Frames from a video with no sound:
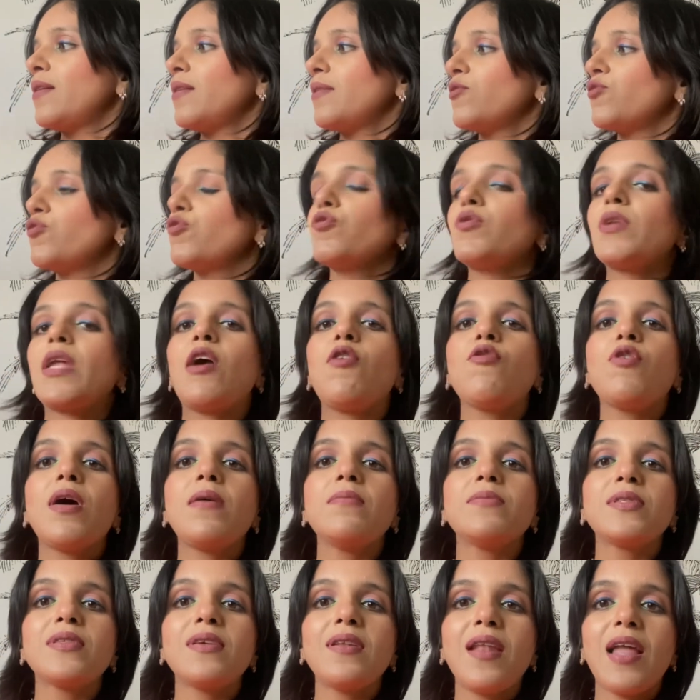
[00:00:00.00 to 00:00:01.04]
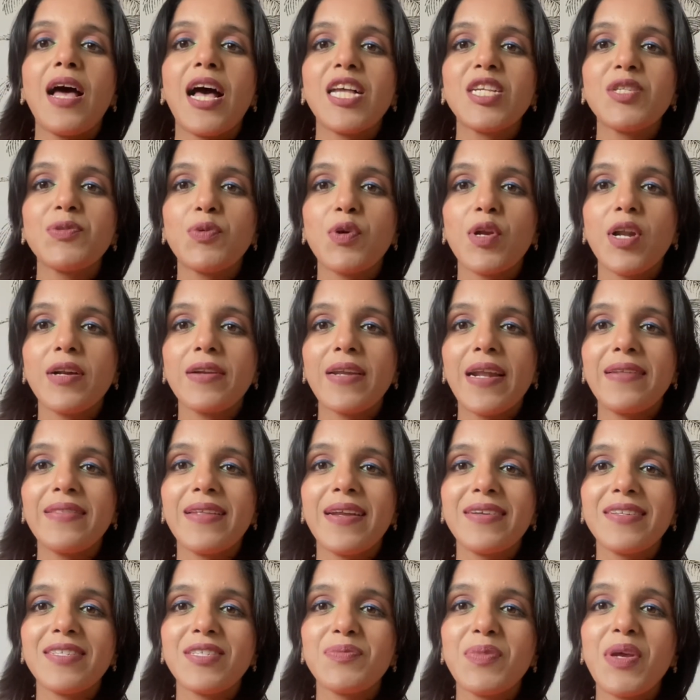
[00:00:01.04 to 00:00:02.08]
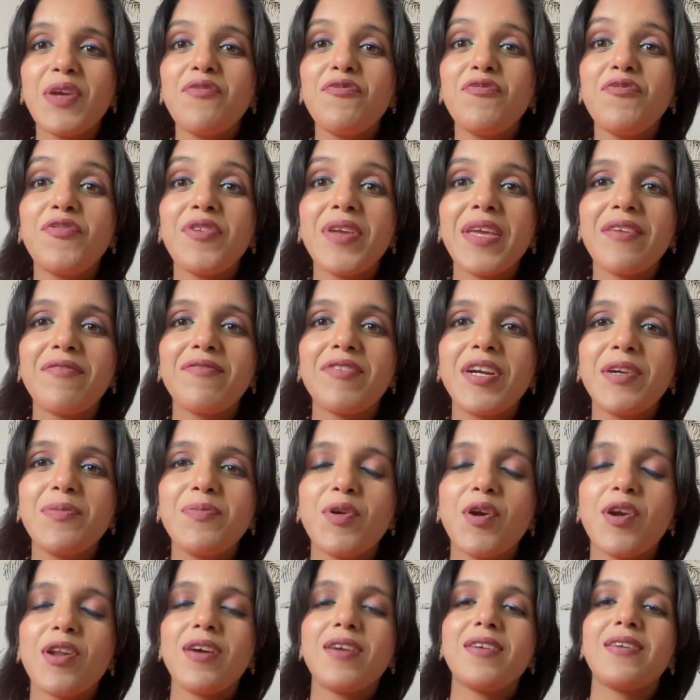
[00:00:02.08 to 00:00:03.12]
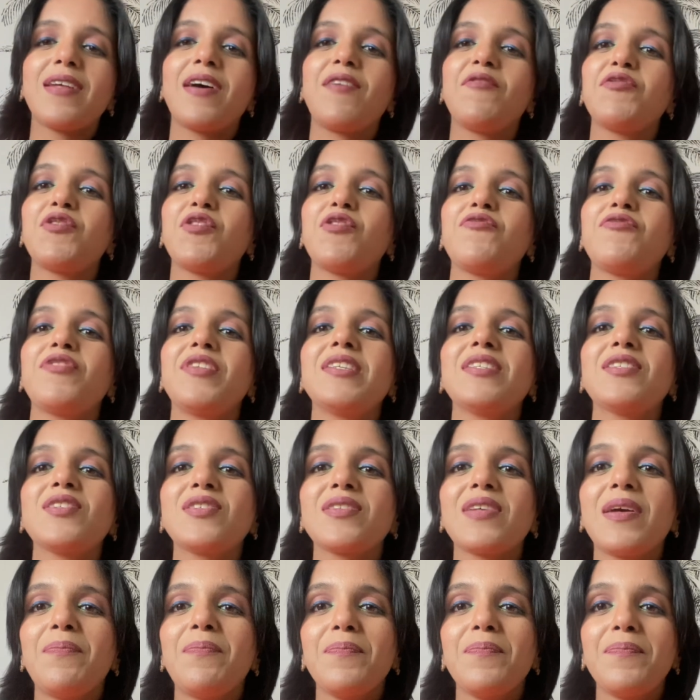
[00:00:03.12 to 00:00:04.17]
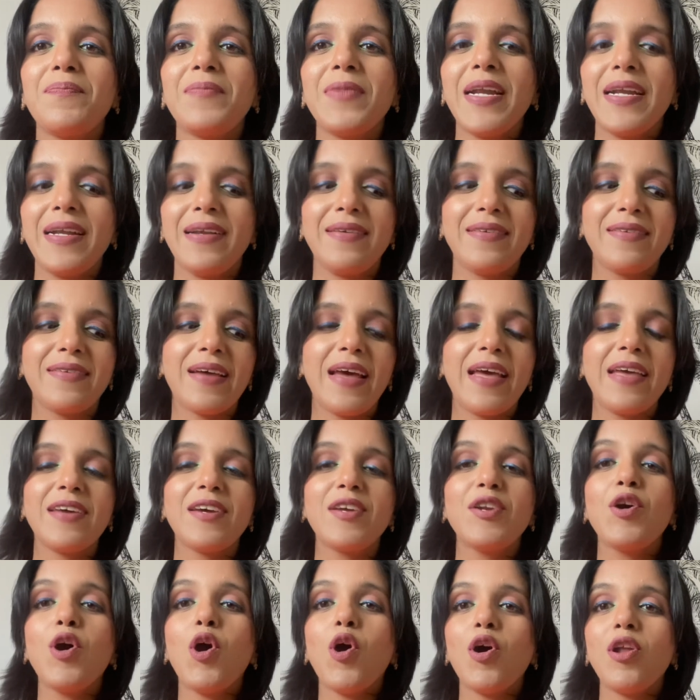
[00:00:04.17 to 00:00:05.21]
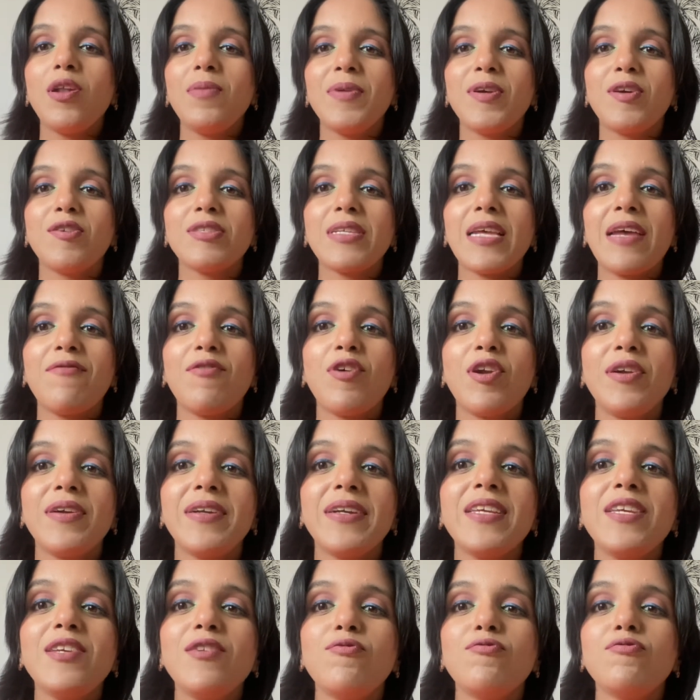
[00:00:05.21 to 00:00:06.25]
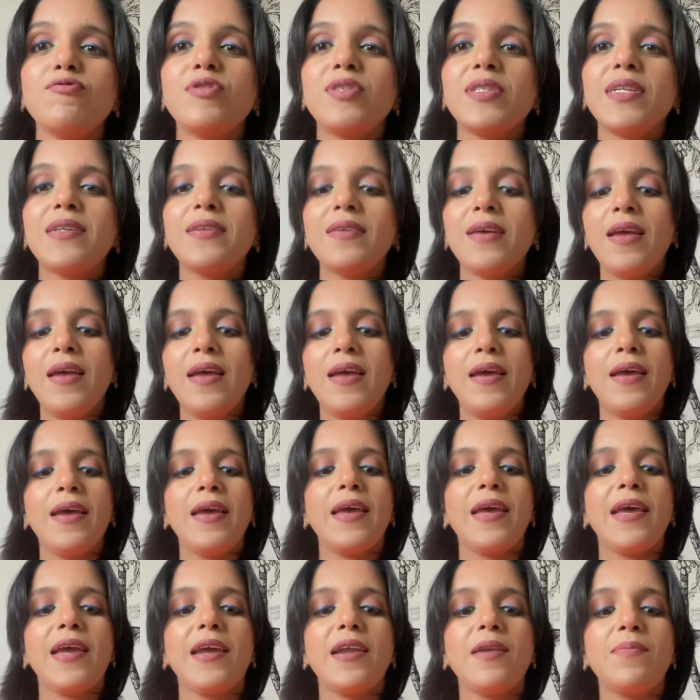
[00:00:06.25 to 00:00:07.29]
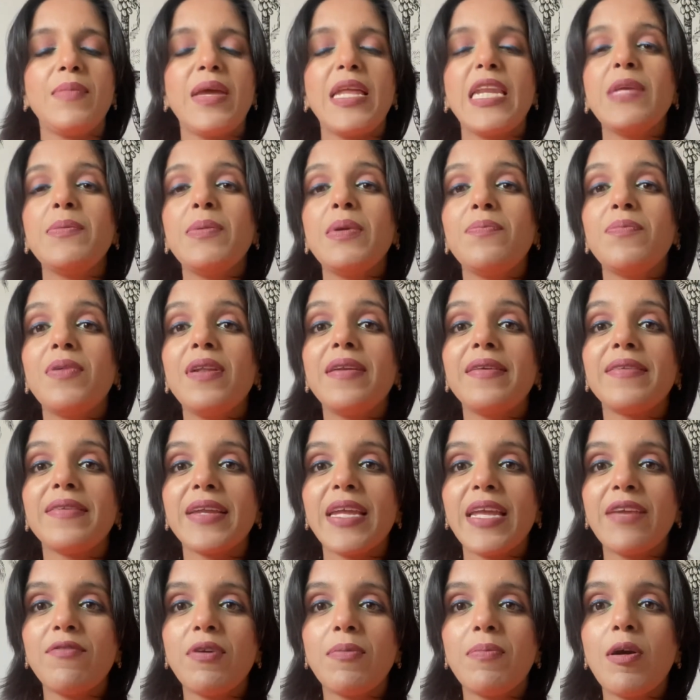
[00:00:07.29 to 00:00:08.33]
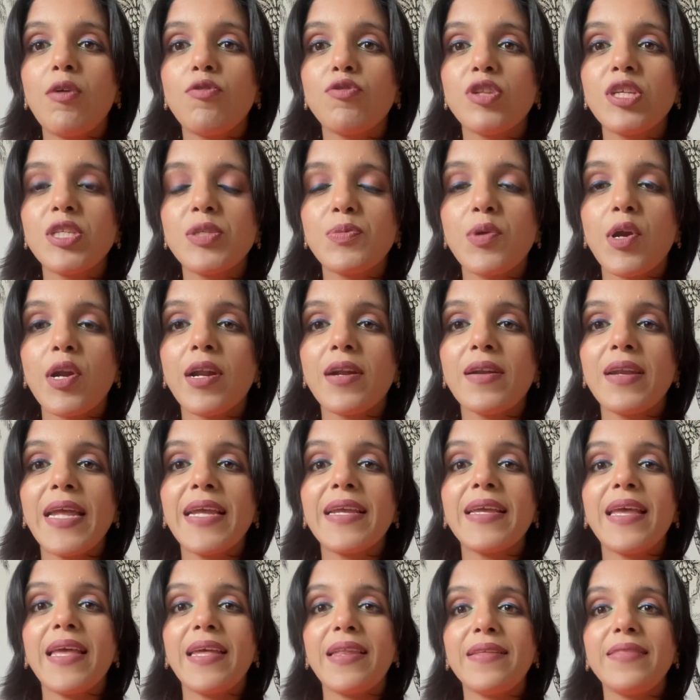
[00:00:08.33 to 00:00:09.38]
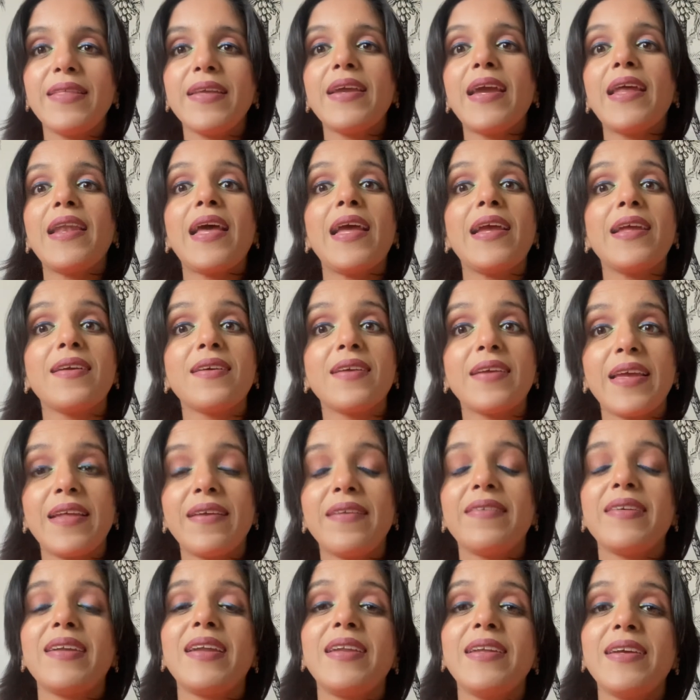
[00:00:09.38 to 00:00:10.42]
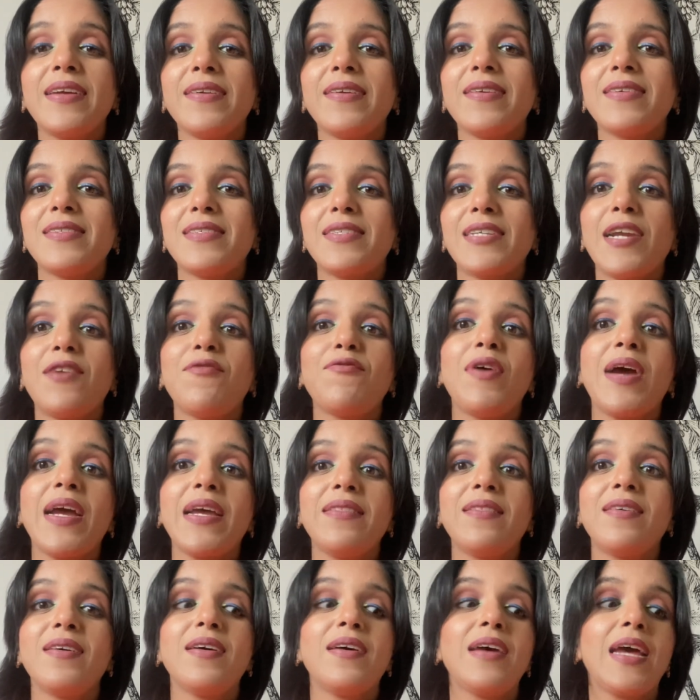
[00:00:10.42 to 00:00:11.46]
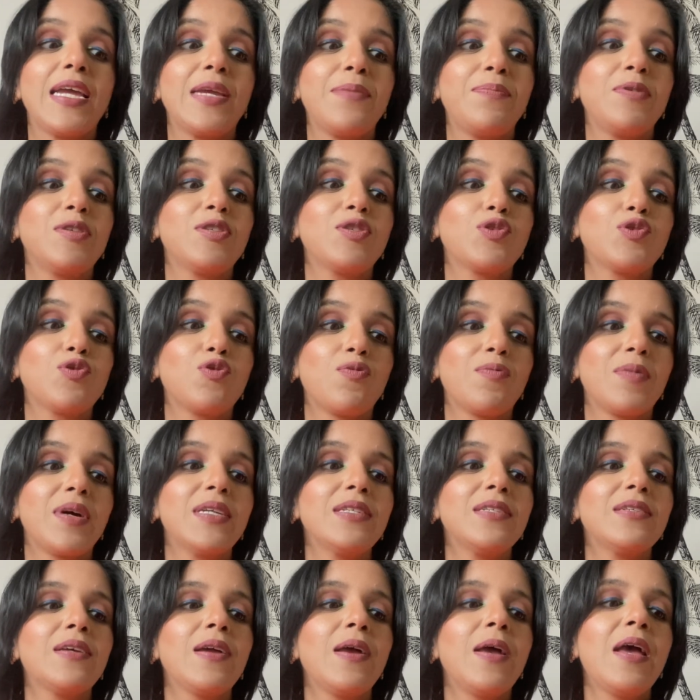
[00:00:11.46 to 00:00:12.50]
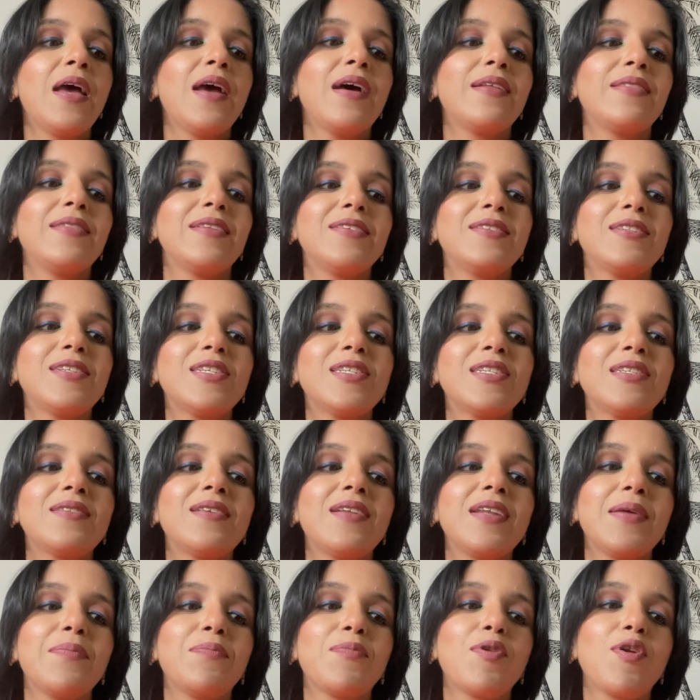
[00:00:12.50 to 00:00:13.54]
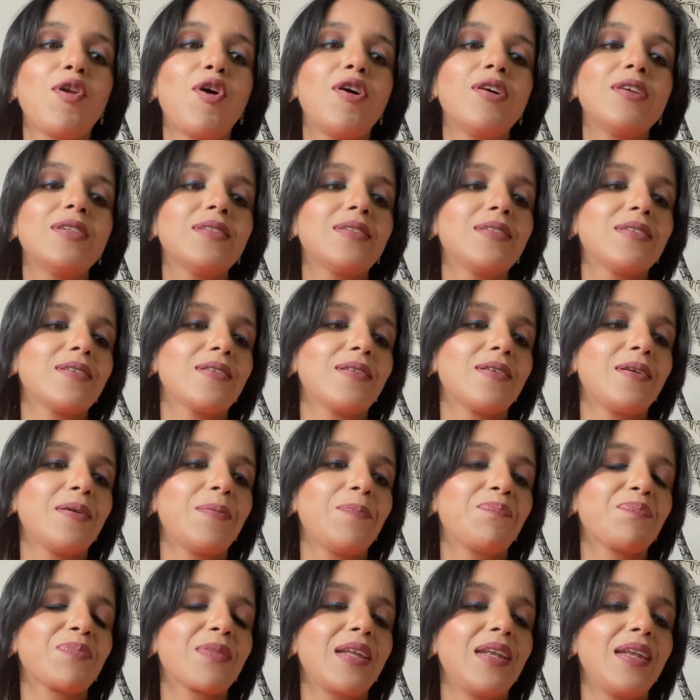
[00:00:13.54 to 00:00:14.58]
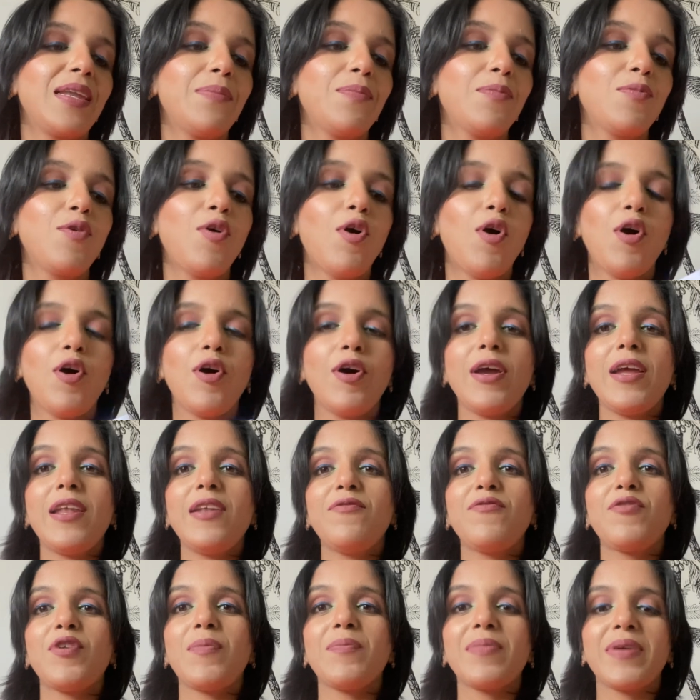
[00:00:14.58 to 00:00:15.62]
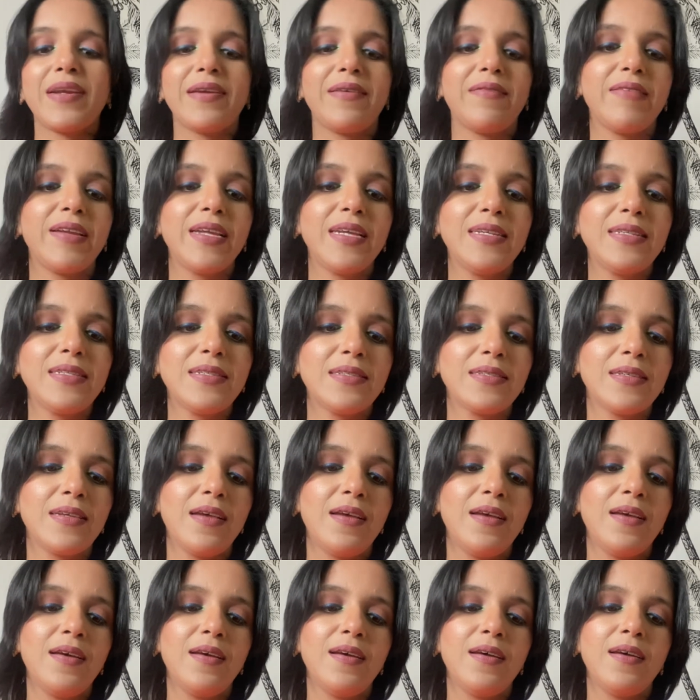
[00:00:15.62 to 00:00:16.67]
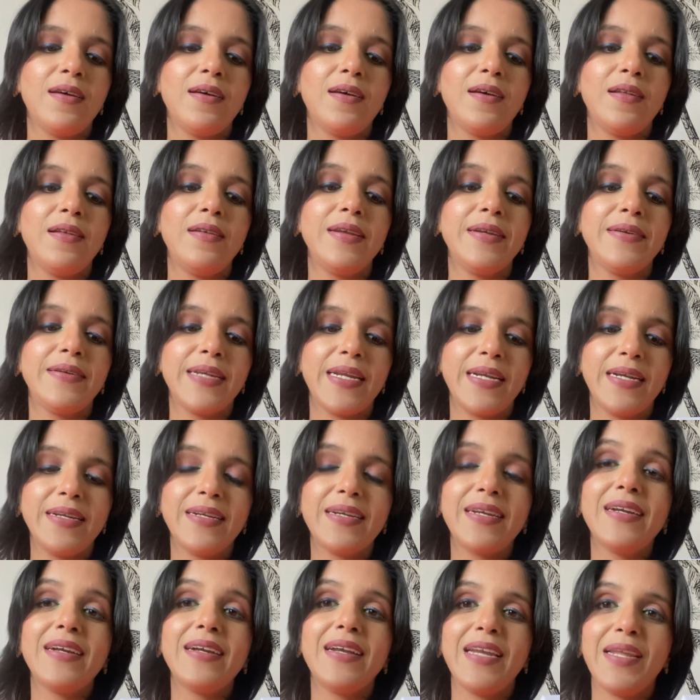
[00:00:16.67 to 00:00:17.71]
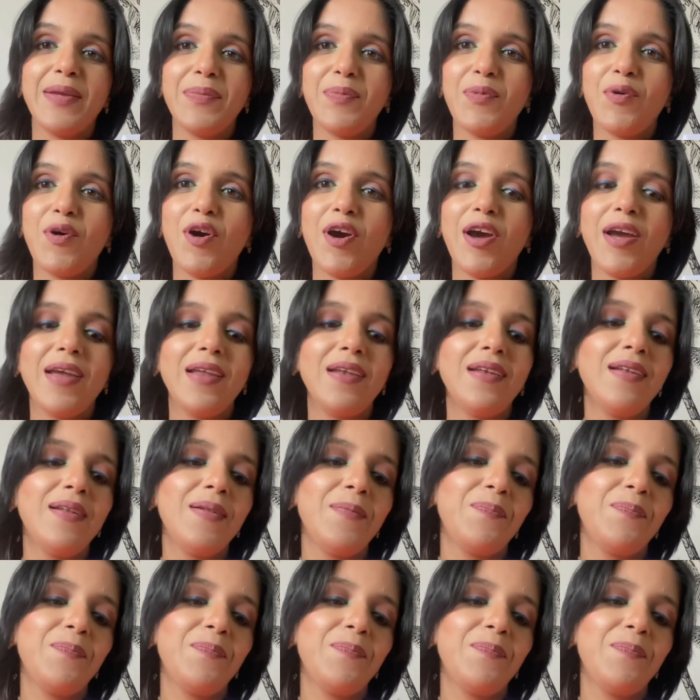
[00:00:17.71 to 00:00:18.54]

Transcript: So now comes the last product, and that is my favorite product out of this entire haul, because I have already used it and many people rave about this product like anything, and I can really understand why the hype is so much. This is the lip gloss lip oil from Catrice, tinted lip oil.